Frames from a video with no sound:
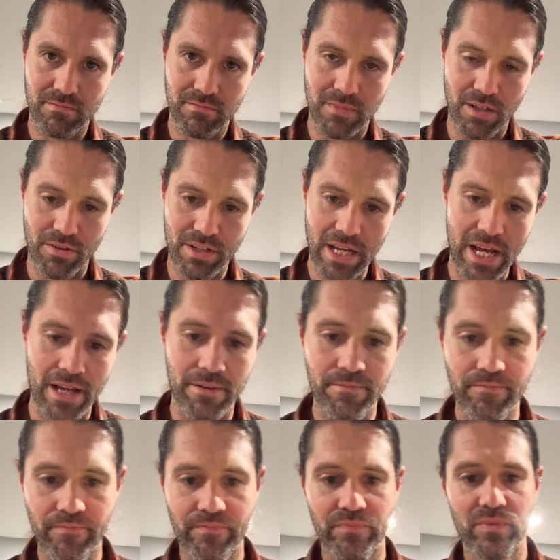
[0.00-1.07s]
Okay,
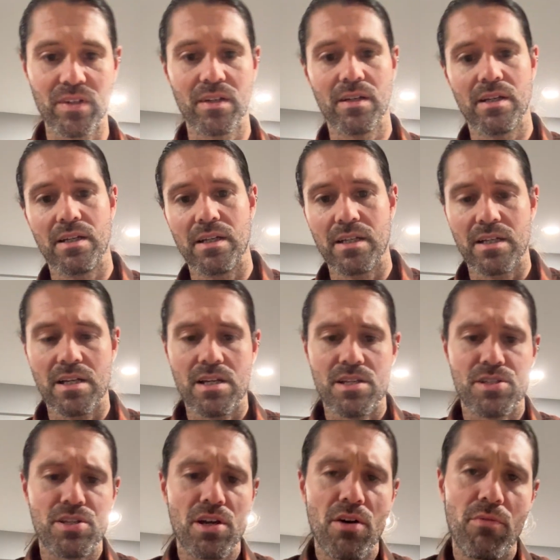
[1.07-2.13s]

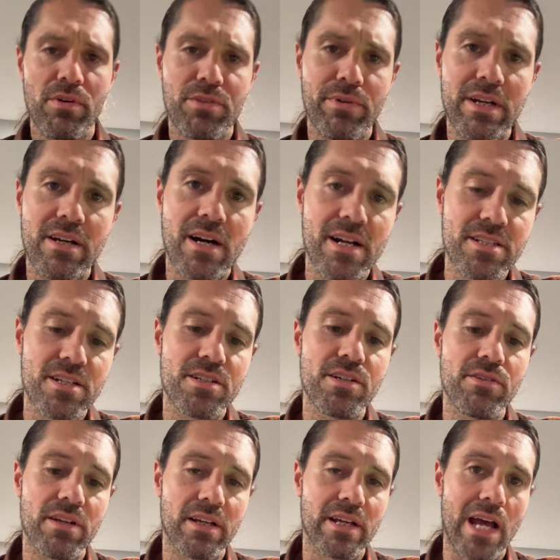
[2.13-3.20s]
so with
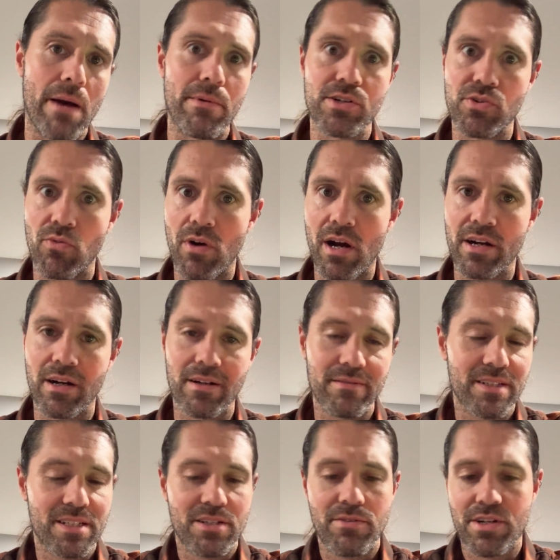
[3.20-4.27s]
reconstituting, how much water?
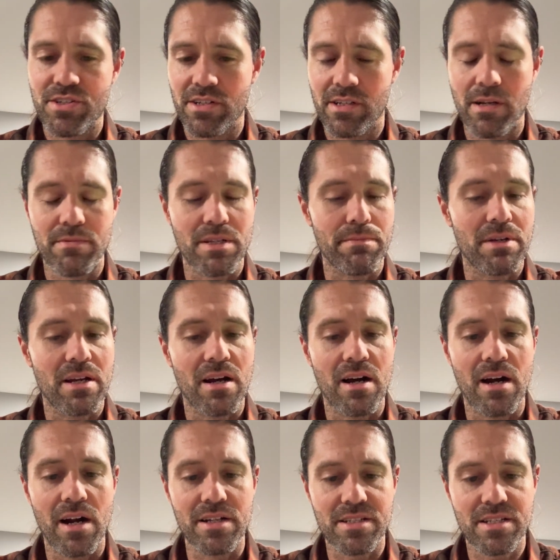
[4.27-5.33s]
This question comes up
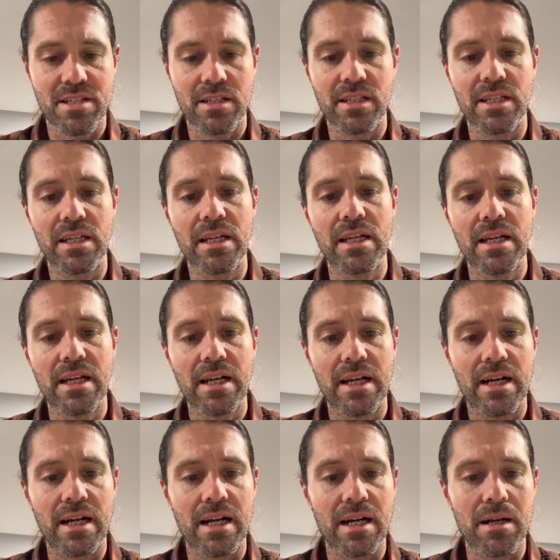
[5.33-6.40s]
constantly.
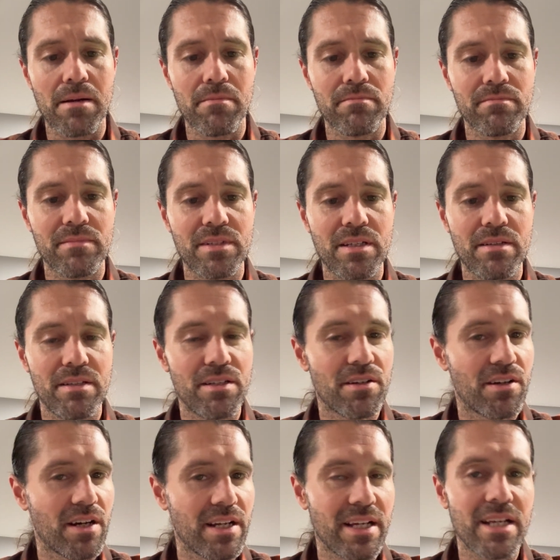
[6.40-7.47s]
You're
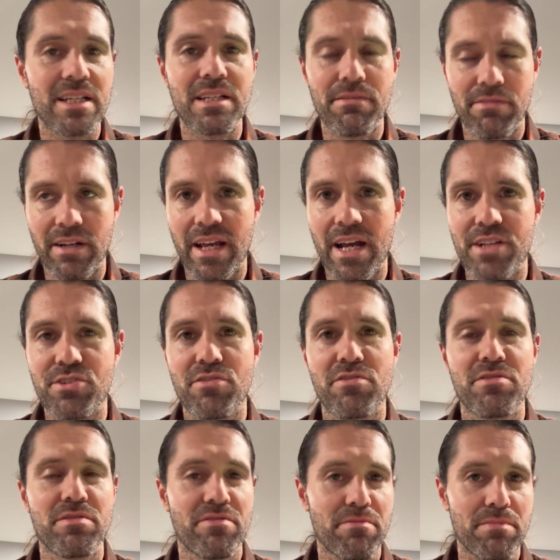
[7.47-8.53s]
gonna get different answers
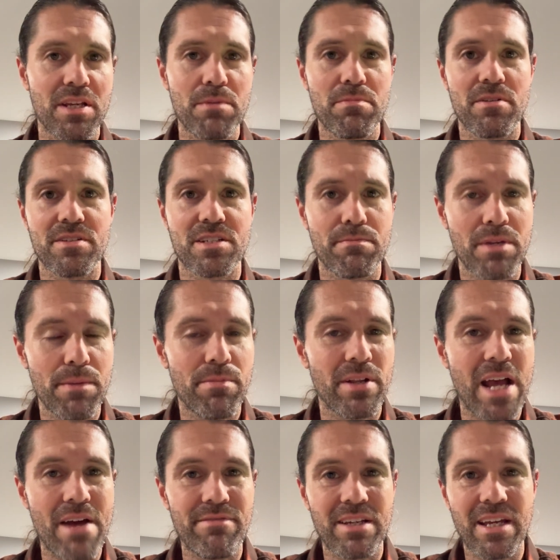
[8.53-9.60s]
from different people. Some people
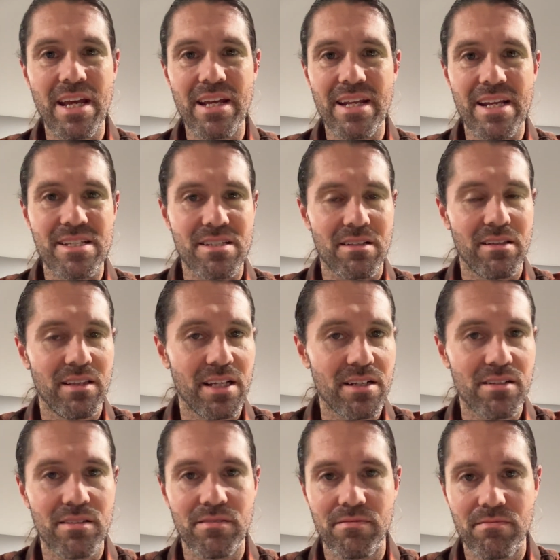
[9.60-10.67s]
advocate as
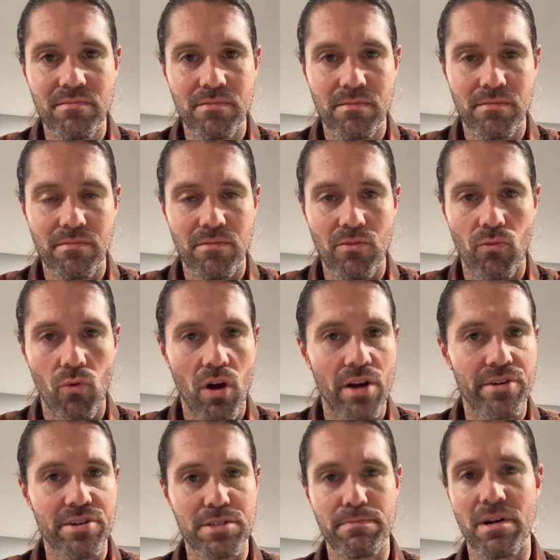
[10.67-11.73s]
little
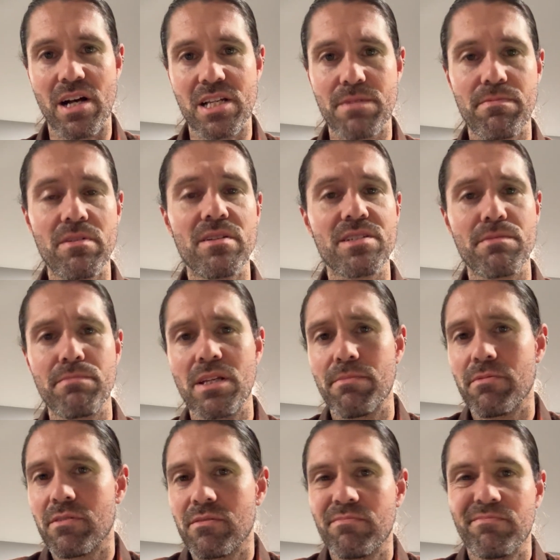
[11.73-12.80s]
water as possible, some
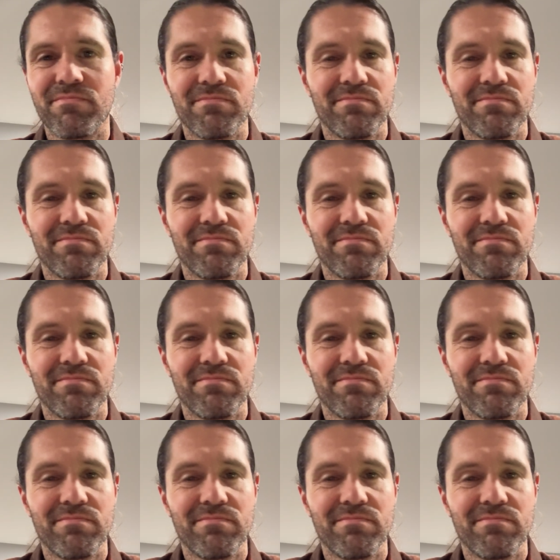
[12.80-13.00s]
people